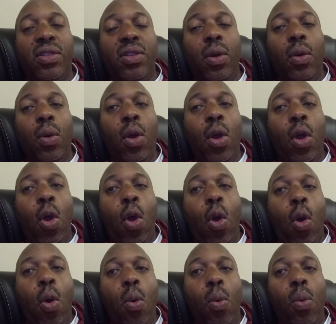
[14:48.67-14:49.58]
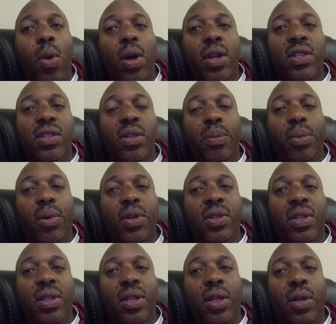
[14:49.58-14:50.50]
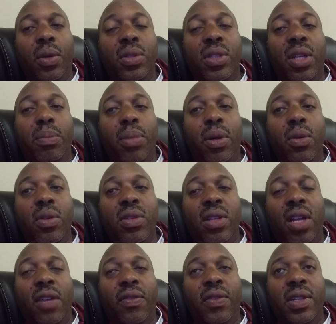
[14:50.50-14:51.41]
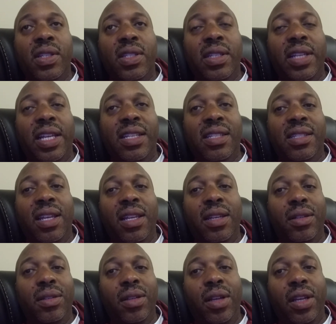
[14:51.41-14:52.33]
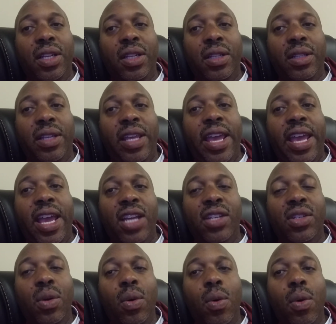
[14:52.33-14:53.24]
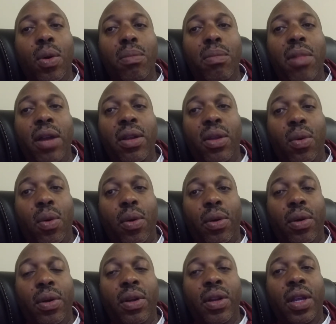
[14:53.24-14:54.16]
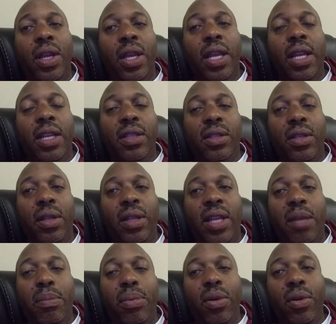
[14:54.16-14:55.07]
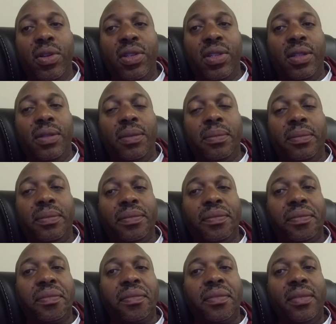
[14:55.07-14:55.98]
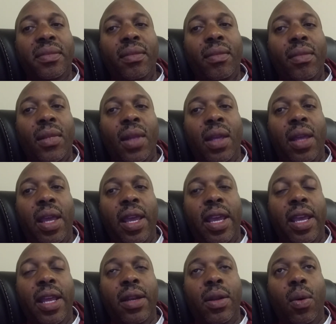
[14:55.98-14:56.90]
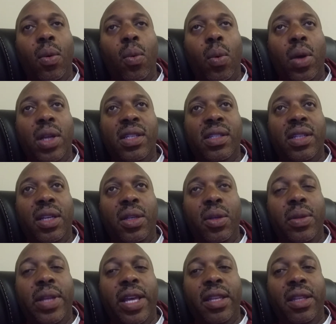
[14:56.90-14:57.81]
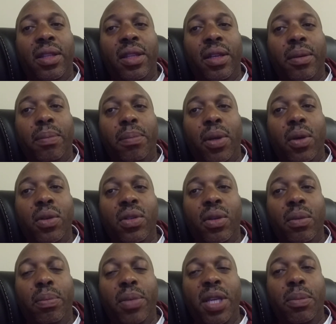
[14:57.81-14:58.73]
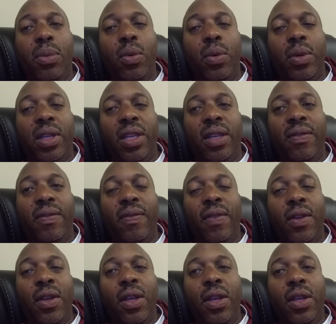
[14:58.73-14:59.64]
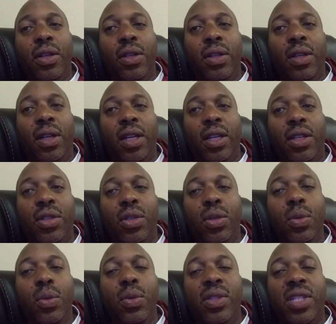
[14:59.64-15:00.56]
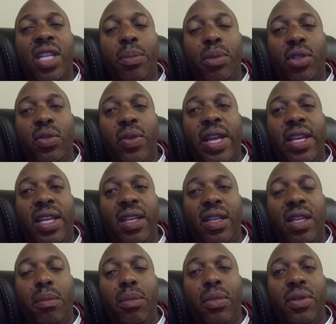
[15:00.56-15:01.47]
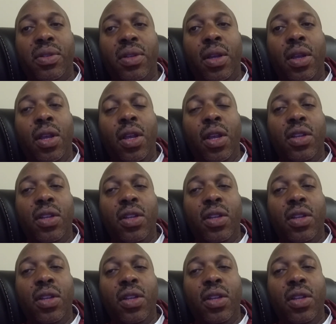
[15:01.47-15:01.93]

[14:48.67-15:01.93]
So once a person goes to the post office, they send a cash or money order to that person, And once they do that, the postal people will give two separate tracking numbers.